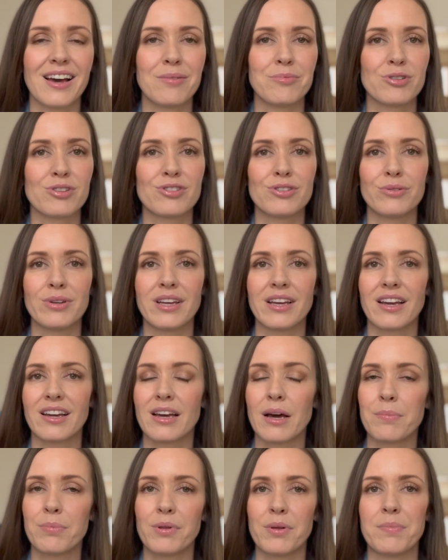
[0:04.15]
Just doing a
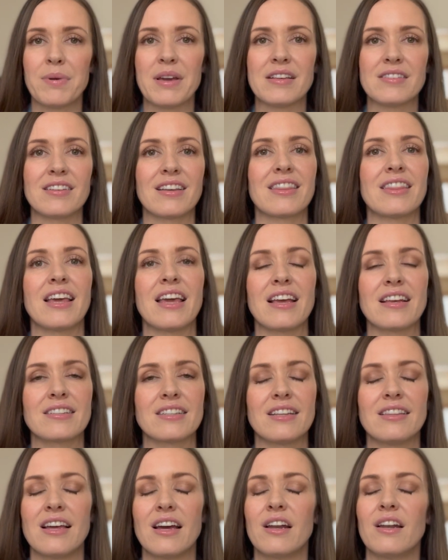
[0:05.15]
couple of basic things
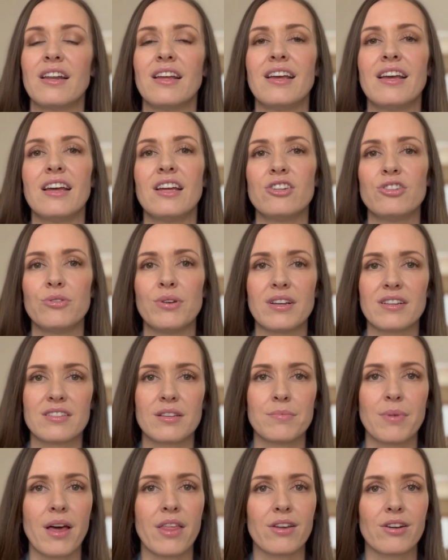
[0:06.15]
and then doing
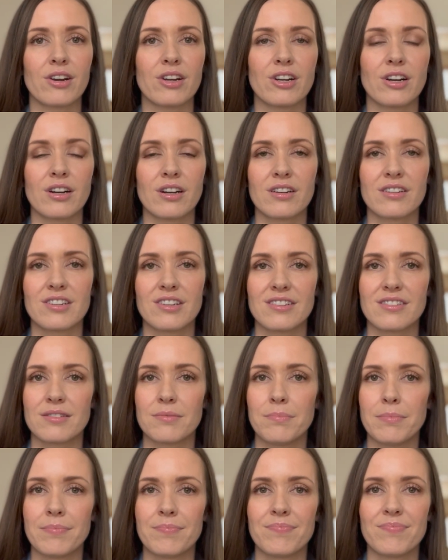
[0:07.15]
some other just